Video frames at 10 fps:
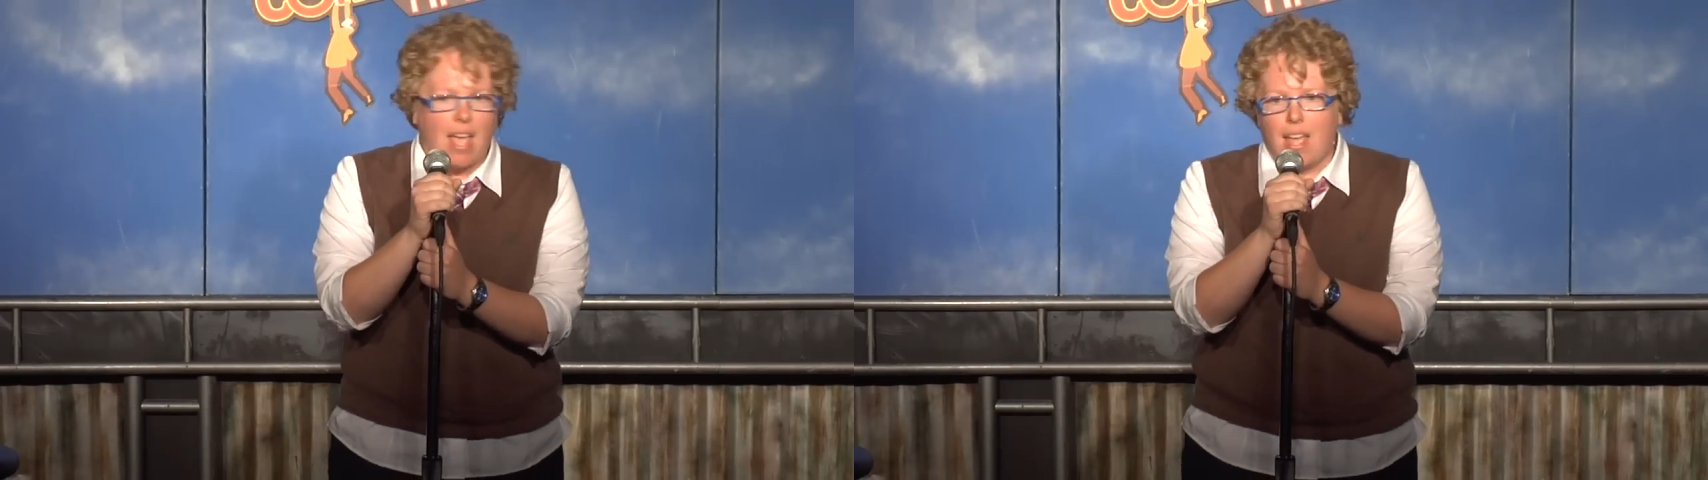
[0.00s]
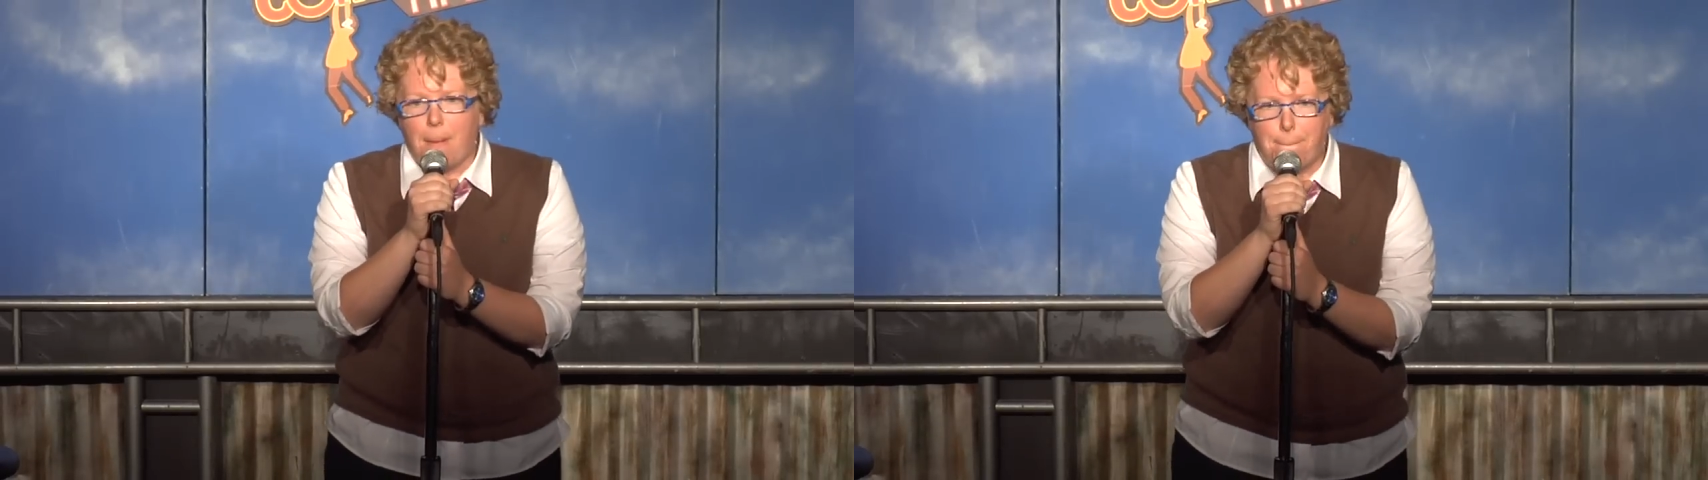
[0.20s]

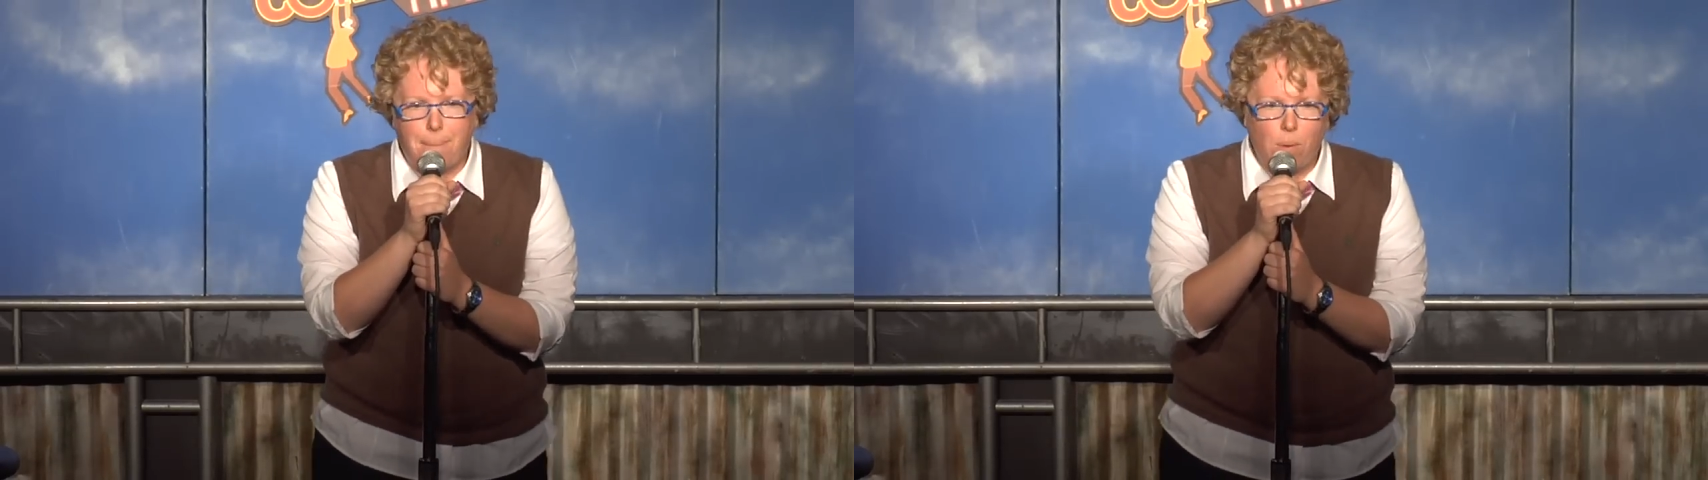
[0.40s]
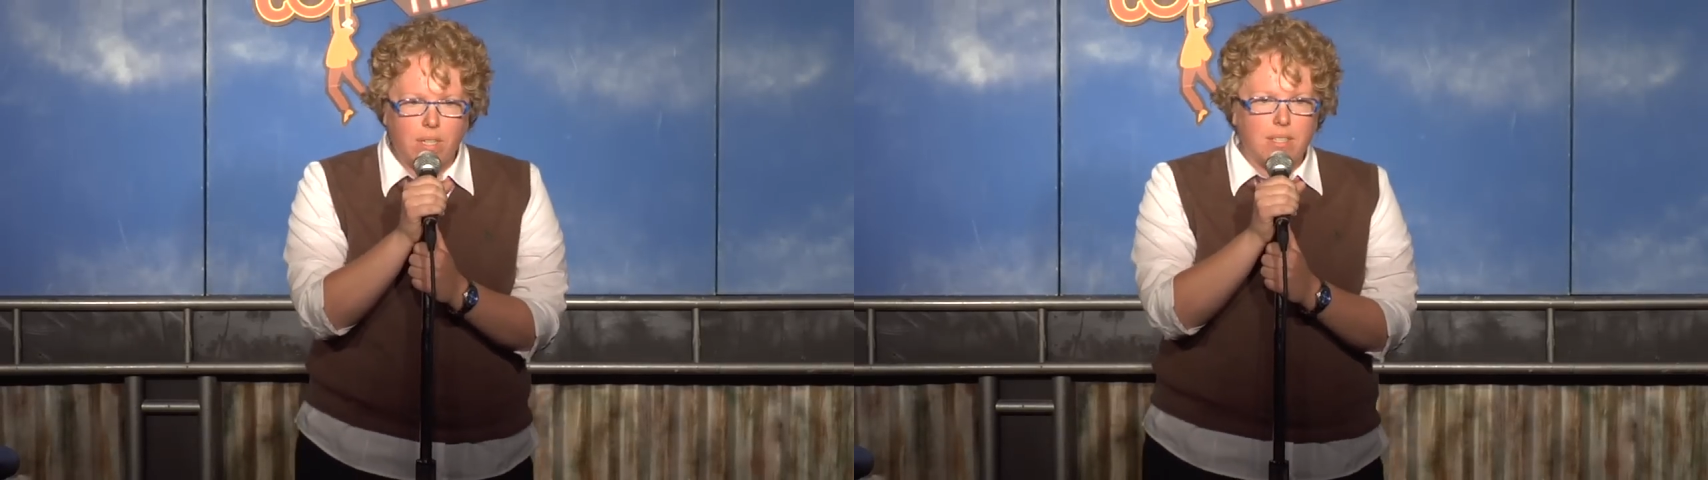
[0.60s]
And
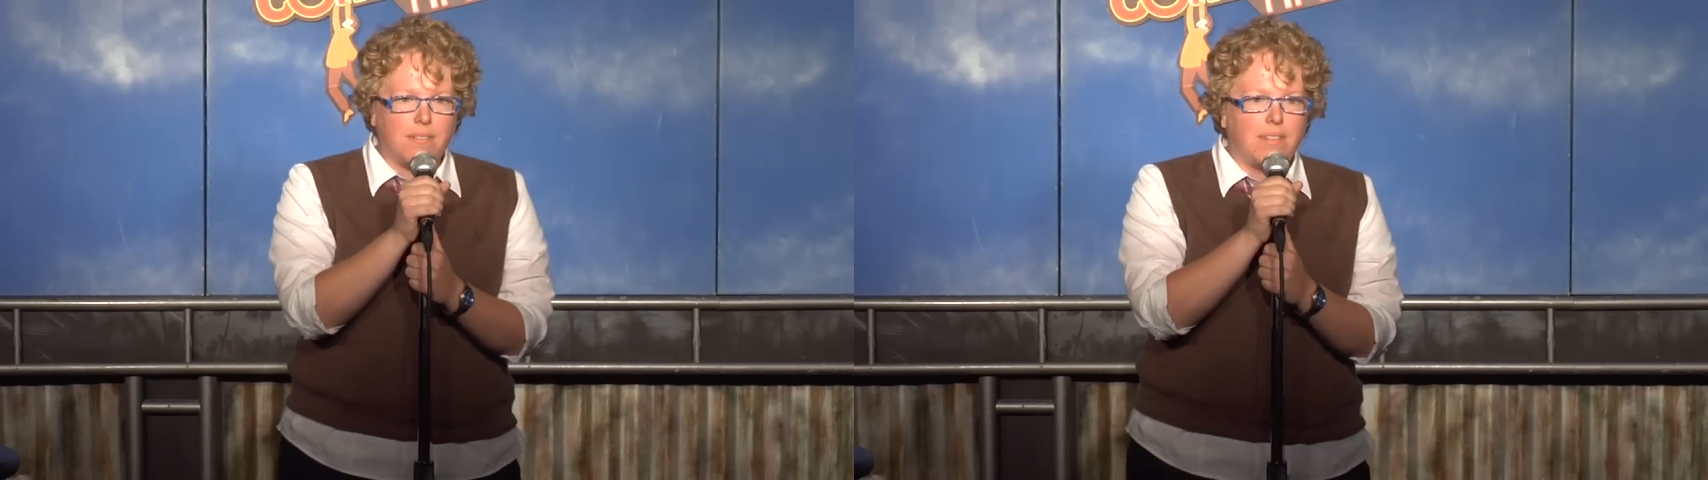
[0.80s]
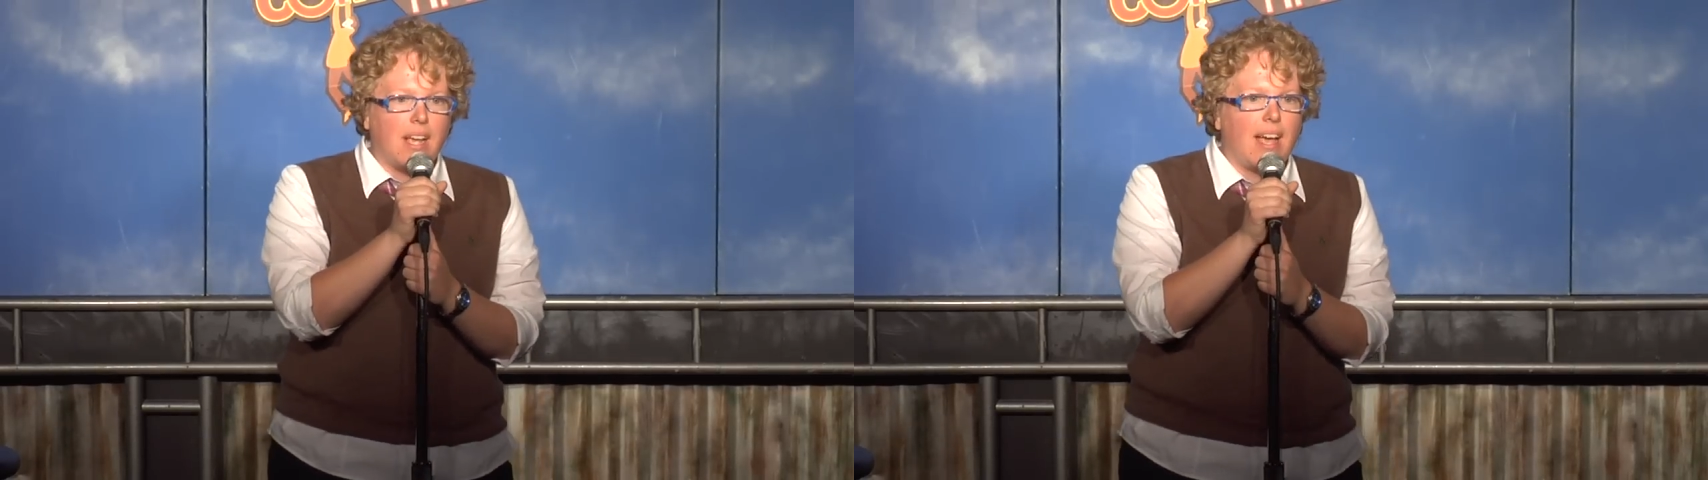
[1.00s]
bonus
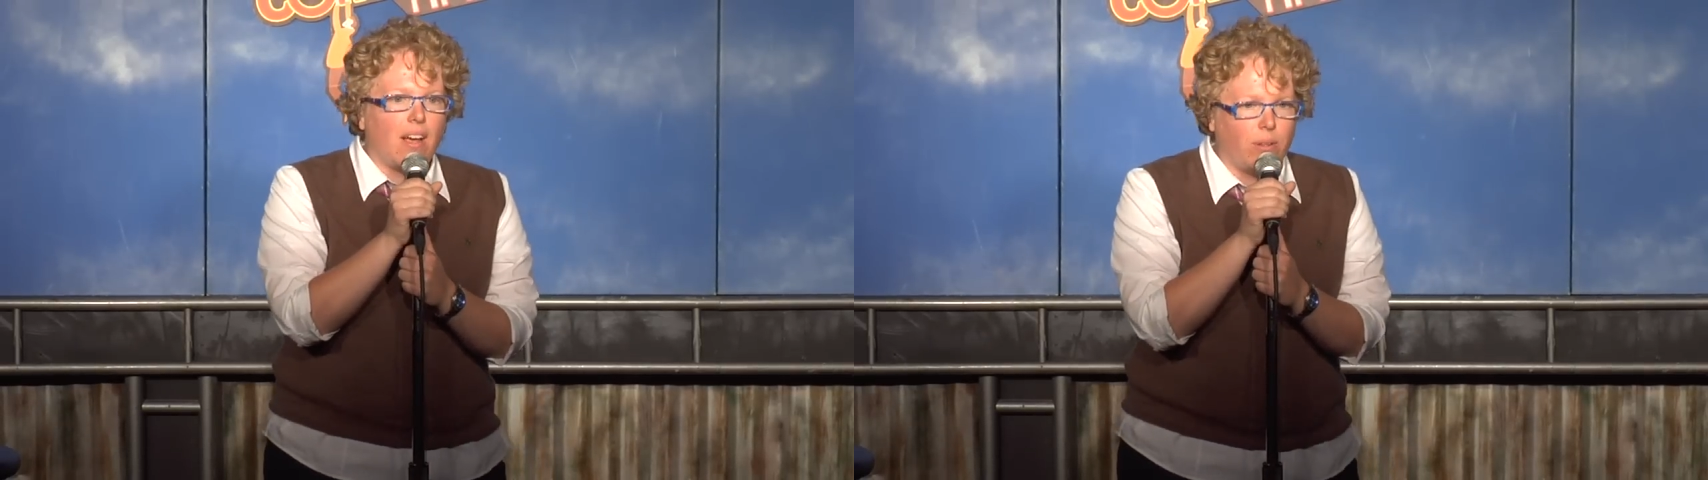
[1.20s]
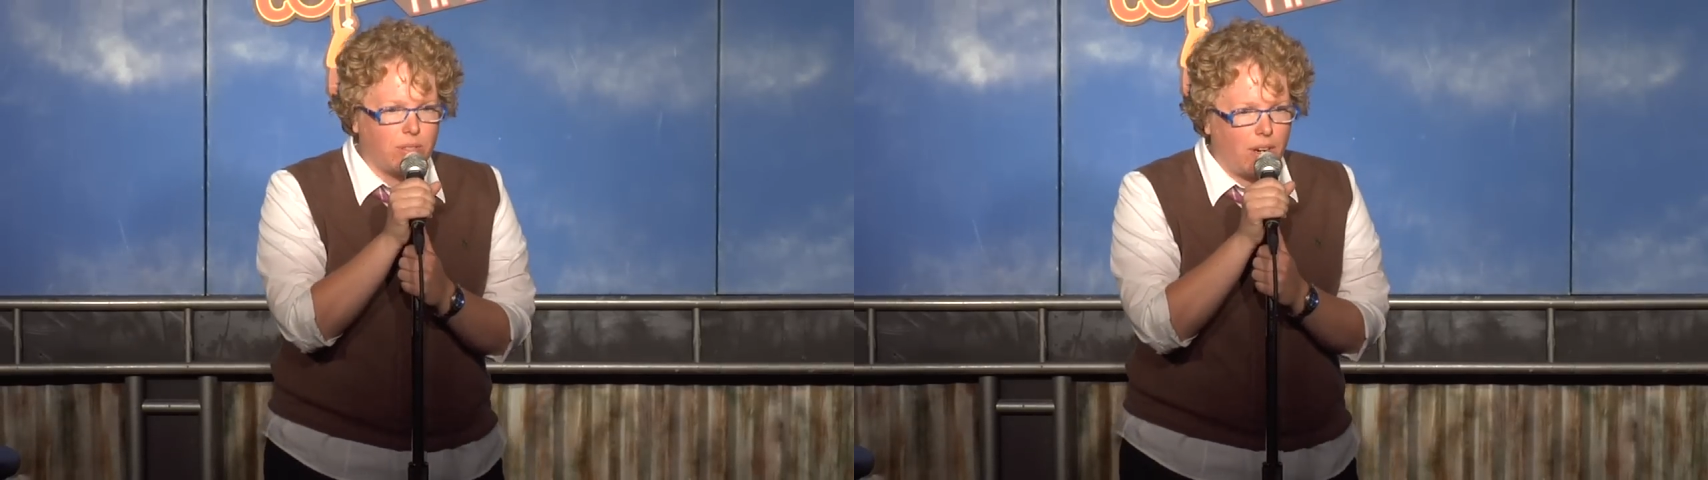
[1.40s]
if the eye
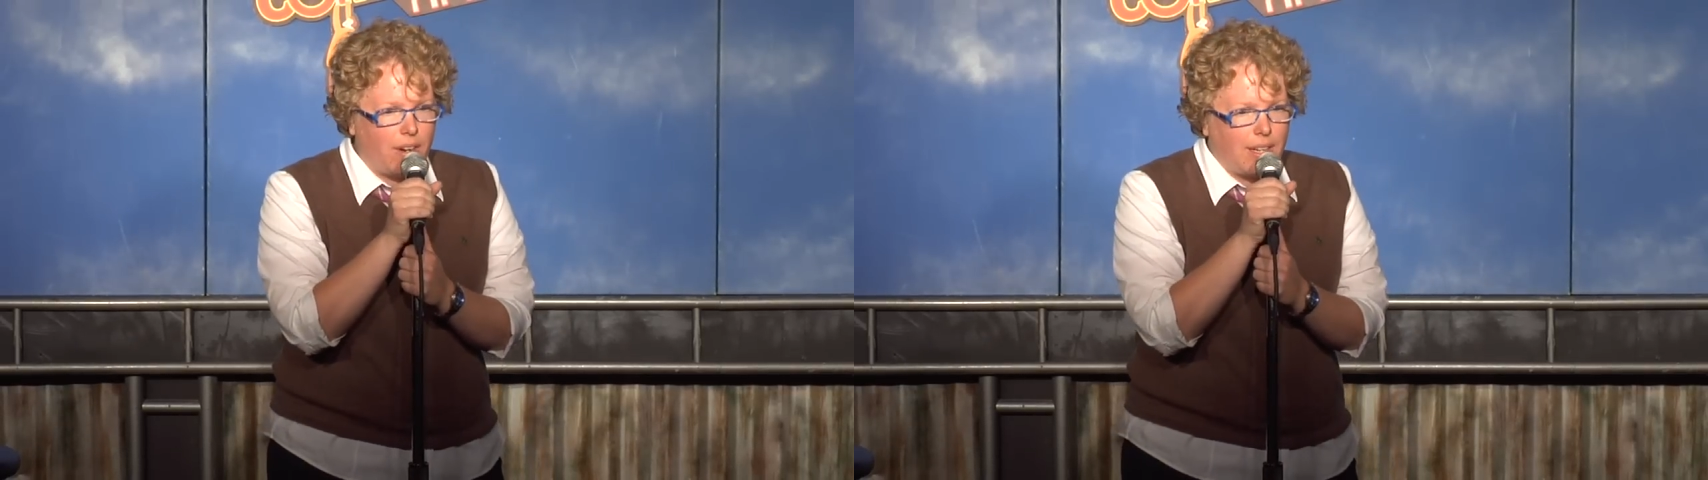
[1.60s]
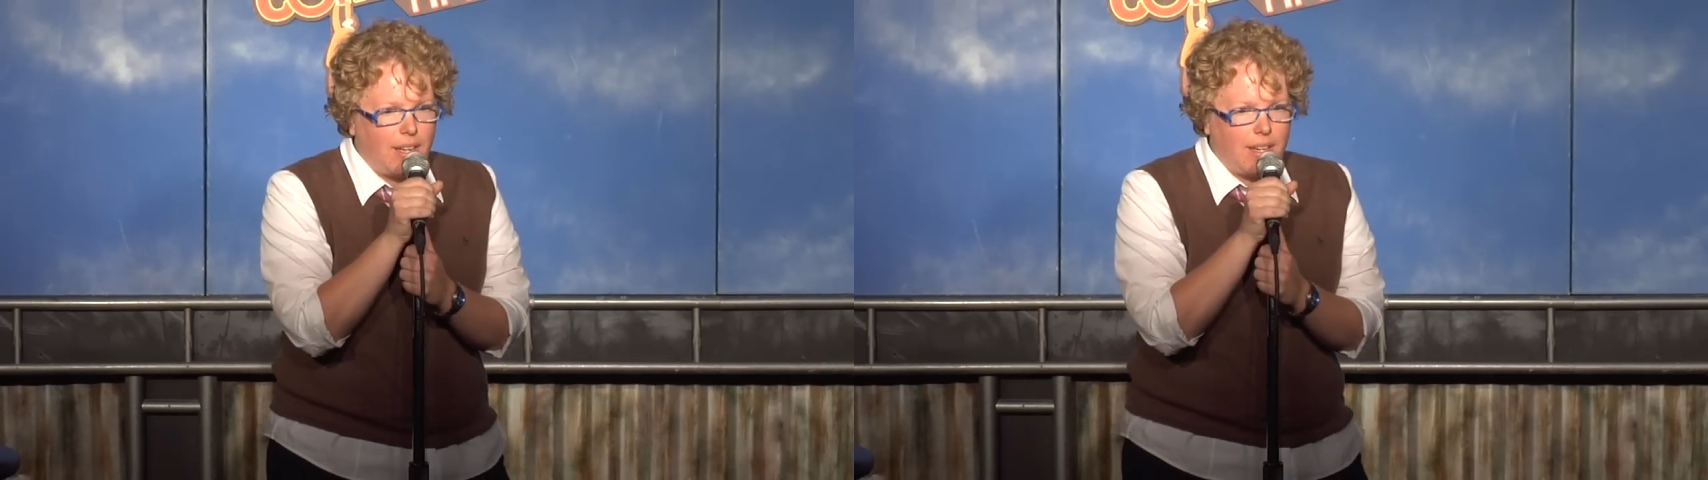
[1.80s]
holes are
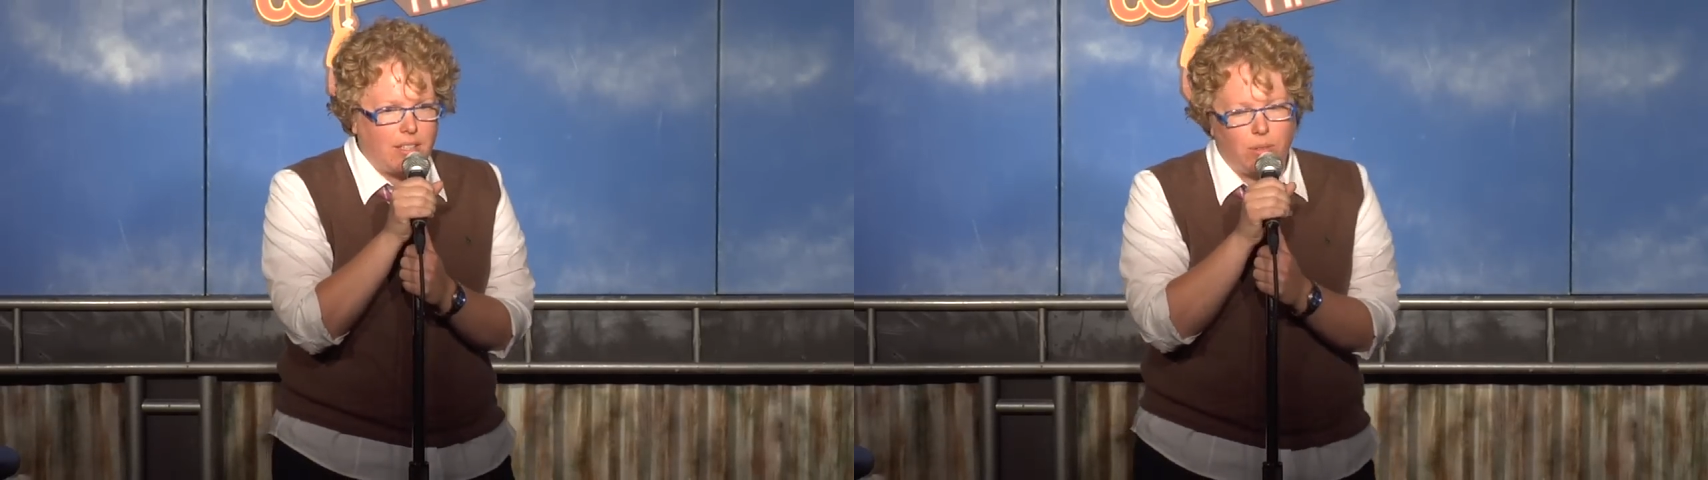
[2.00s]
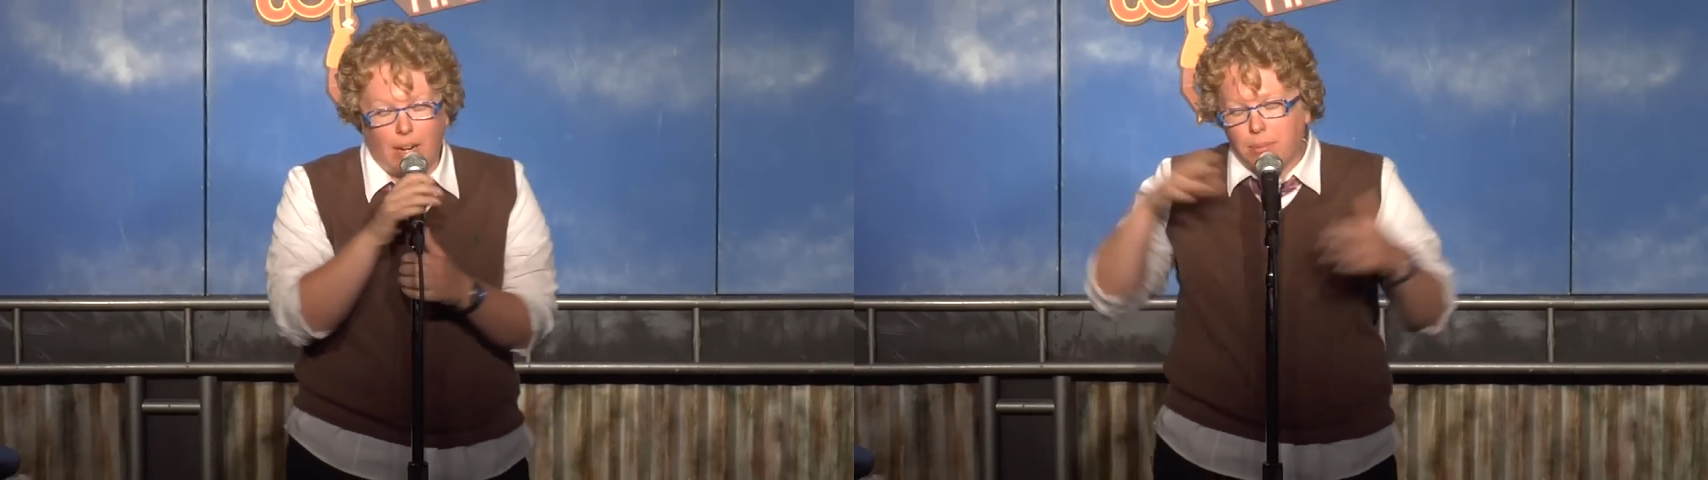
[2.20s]
already cut into it.